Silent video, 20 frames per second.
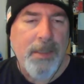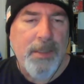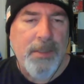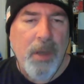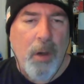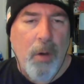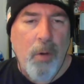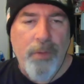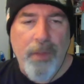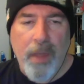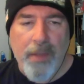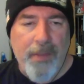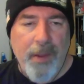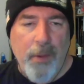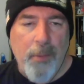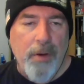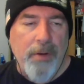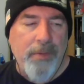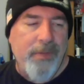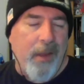So
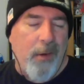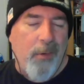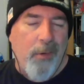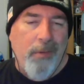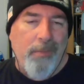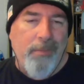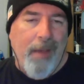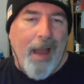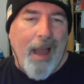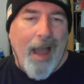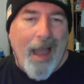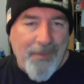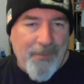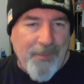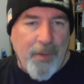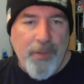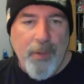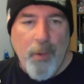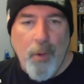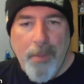there were I
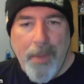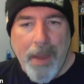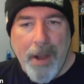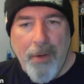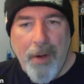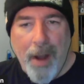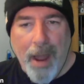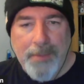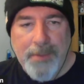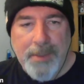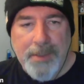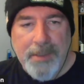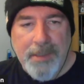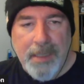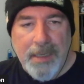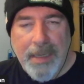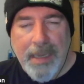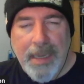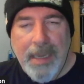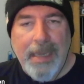felt there were better options
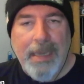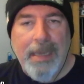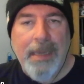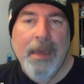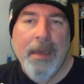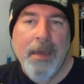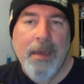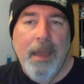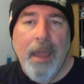than Key.